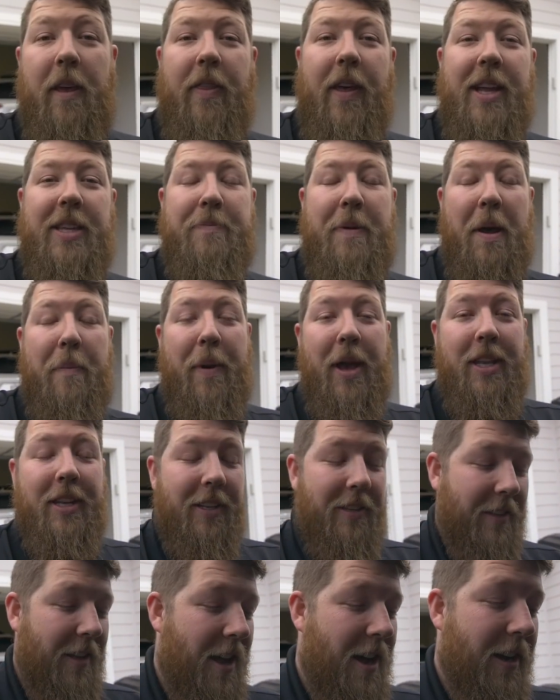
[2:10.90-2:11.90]
that's my
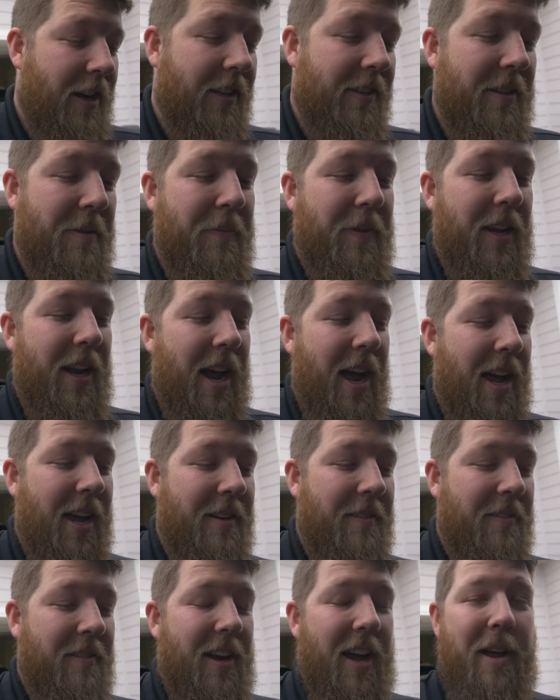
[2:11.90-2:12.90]
maintenance log. It's something
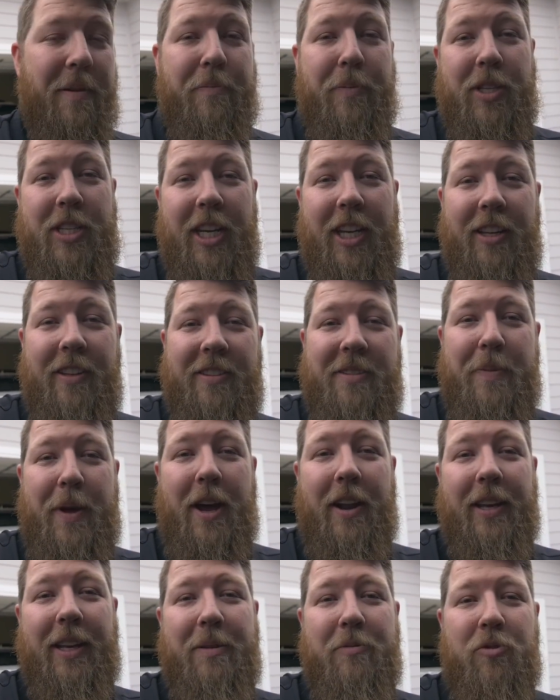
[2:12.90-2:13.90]
I am meticulous
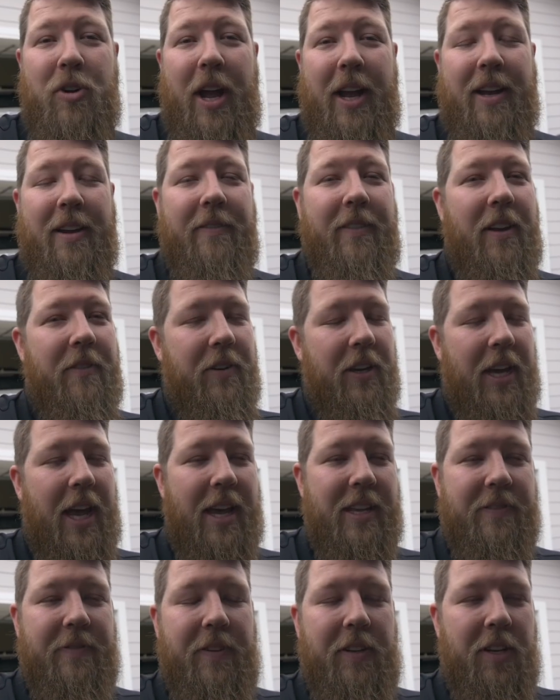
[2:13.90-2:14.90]
about. I keep track of every
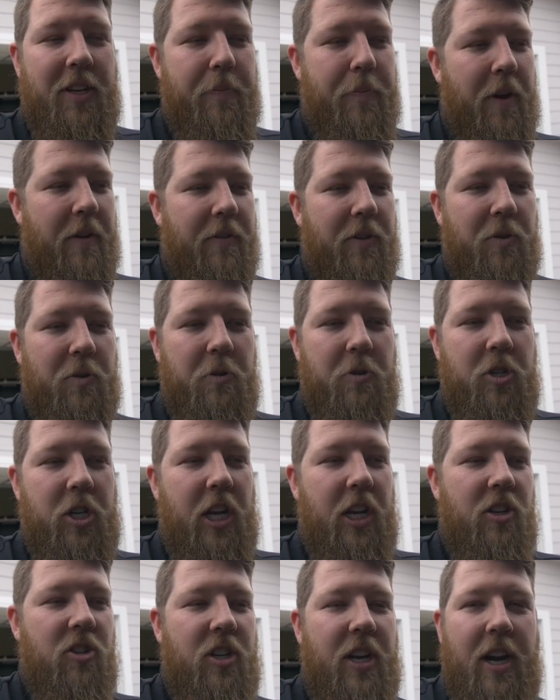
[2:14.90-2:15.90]
gas fill up, every oil
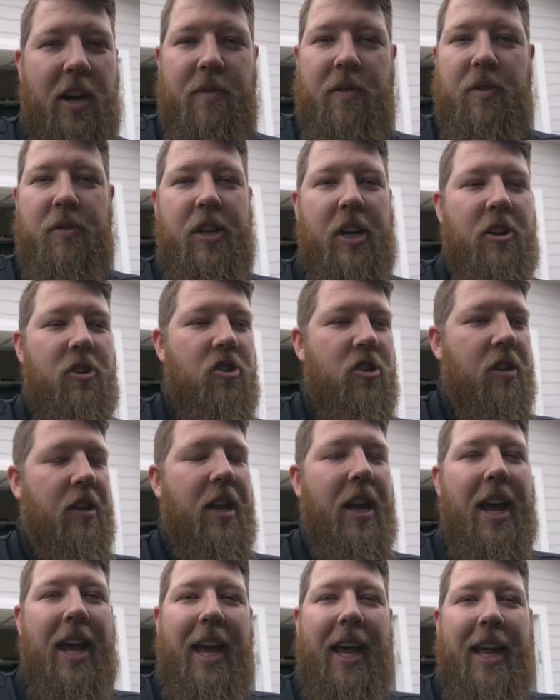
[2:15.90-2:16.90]
change, tire rotation,
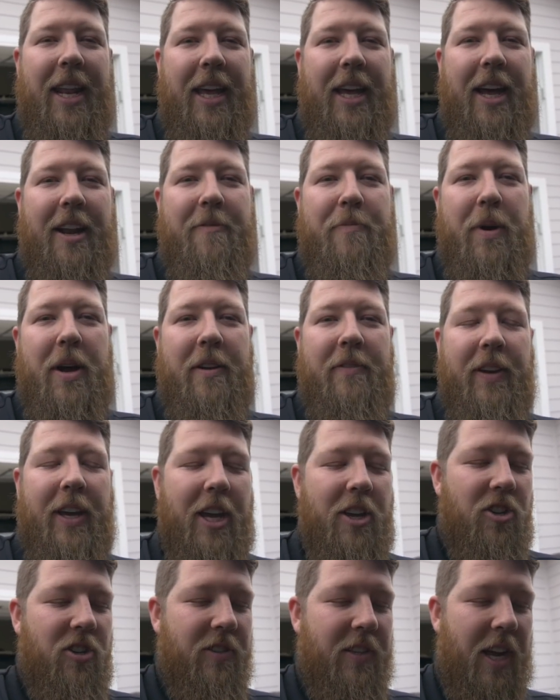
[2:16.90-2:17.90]
any kind of
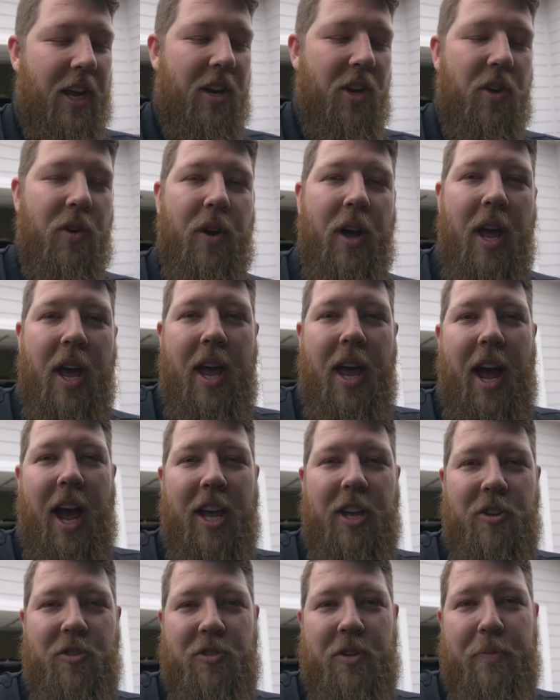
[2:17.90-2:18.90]
modifications I do. I
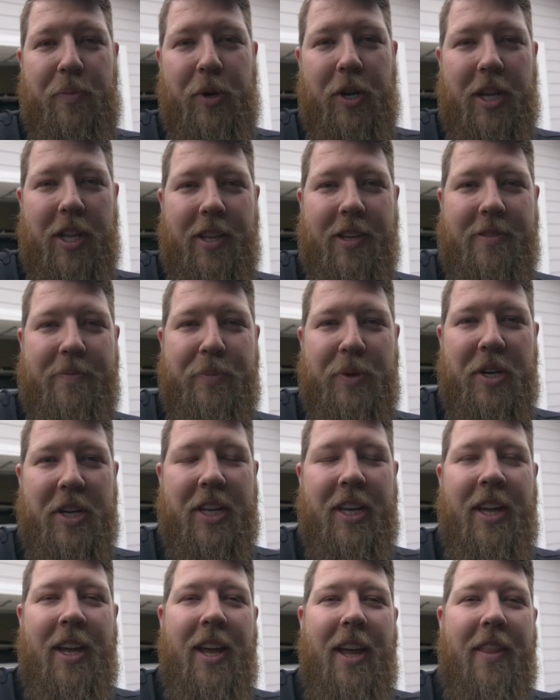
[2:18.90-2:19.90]
usually put in this
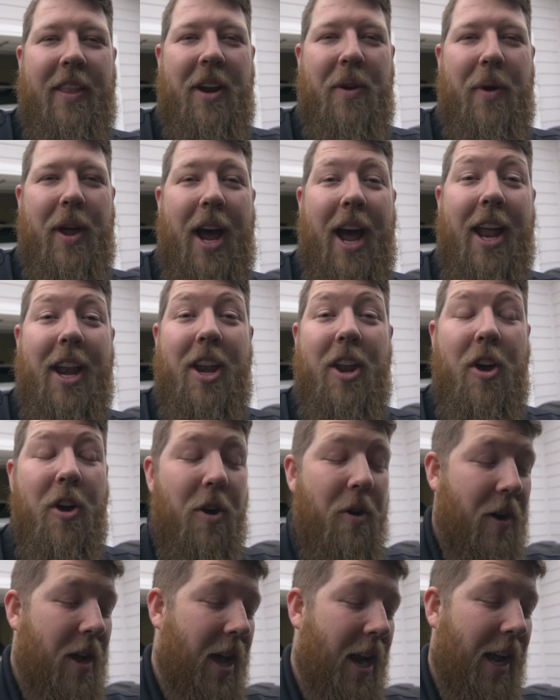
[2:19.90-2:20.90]
book. That way I
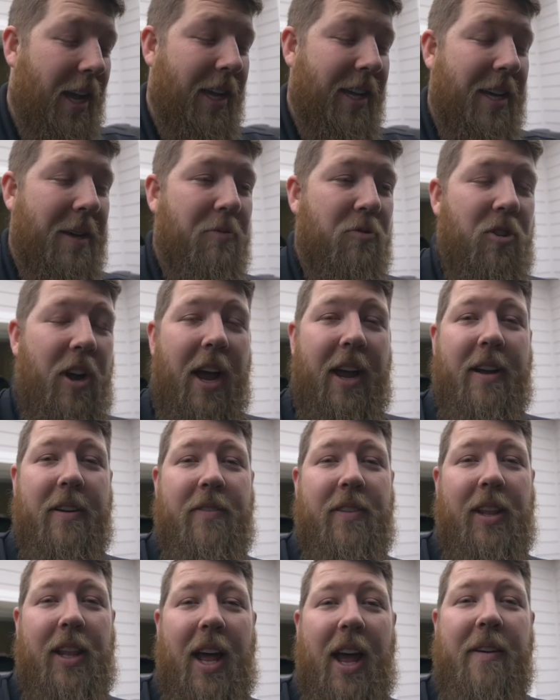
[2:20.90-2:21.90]
know and I can keep track of
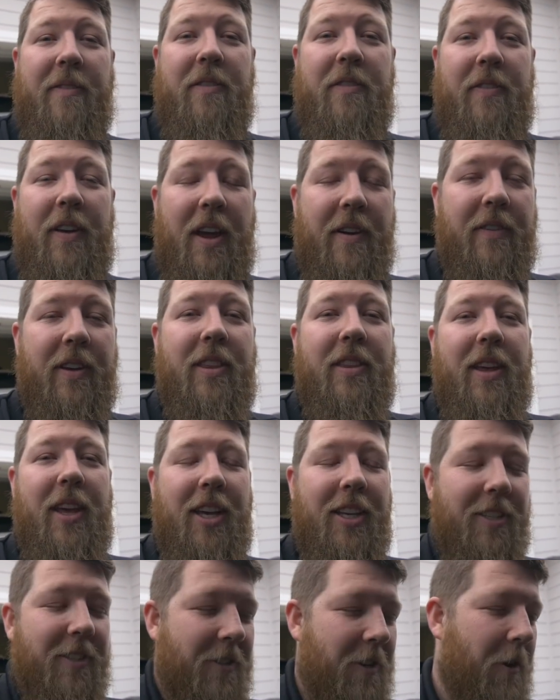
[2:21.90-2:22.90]
the life of
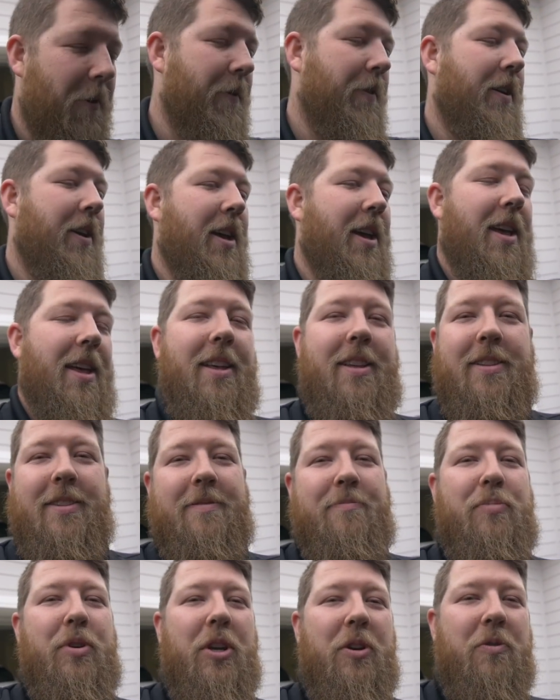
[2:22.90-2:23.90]
everything. So
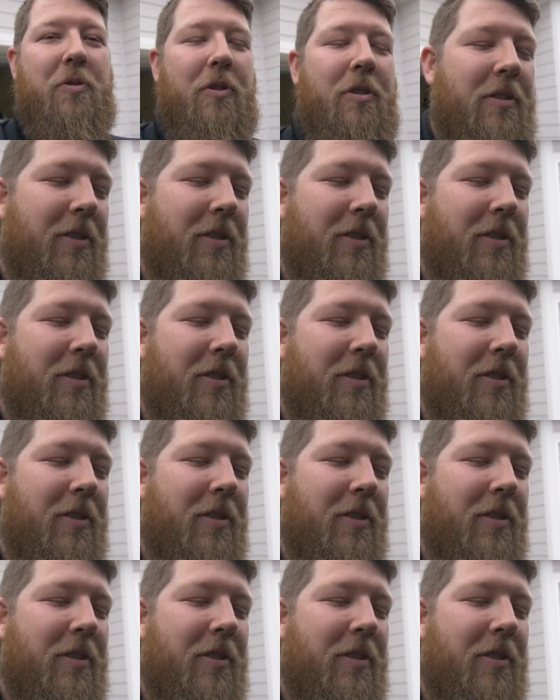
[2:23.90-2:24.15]
pretty cool.